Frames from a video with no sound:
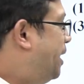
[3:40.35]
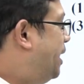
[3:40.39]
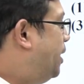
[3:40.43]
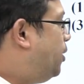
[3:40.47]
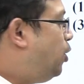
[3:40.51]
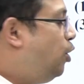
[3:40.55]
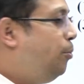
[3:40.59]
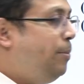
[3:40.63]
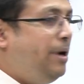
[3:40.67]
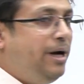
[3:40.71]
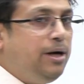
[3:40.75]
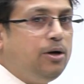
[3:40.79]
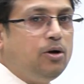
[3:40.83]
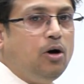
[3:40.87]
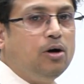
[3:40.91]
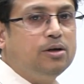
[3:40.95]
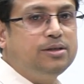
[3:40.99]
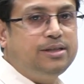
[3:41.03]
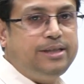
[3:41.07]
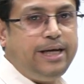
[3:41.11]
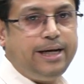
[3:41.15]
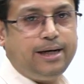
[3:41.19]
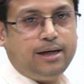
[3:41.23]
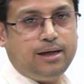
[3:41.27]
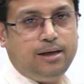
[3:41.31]
It will be
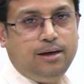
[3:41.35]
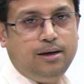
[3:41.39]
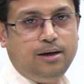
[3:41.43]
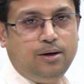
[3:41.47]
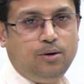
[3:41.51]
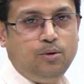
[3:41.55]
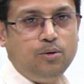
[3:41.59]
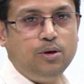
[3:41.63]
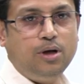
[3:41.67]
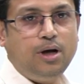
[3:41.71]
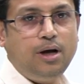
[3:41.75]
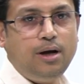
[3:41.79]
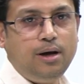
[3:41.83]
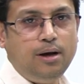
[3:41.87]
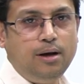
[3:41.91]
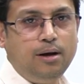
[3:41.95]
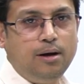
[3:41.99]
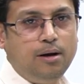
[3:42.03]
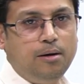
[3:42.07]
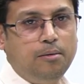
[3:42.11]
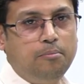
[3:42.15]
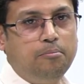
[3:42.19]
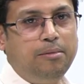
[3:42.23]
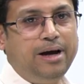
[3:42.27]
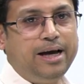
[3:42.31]
toxic to the
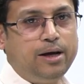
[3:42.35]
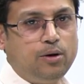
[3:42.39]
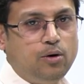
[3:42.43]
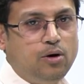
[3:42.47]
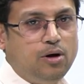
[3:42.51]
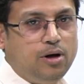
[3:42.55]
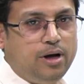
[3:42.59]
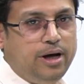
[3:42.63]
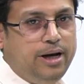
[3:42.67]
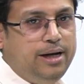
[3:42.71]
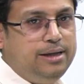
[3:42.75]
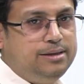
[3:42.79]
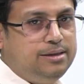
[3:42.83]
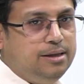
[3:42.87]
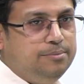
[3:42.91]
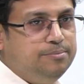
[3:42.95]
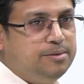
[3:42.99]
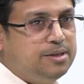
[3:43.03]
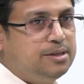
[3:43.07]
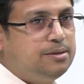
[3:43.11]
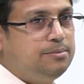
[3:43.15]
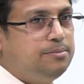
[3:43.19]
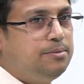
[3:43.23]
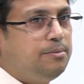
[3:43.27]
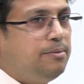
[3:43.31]

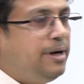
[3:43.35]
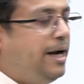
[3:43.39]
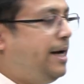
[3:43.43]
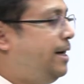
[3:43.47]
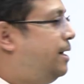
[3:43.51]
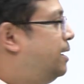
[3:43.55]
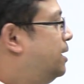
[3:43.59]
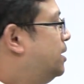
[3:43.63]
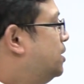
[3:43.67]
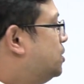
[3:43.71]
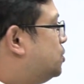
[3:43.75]
microorganisms, right?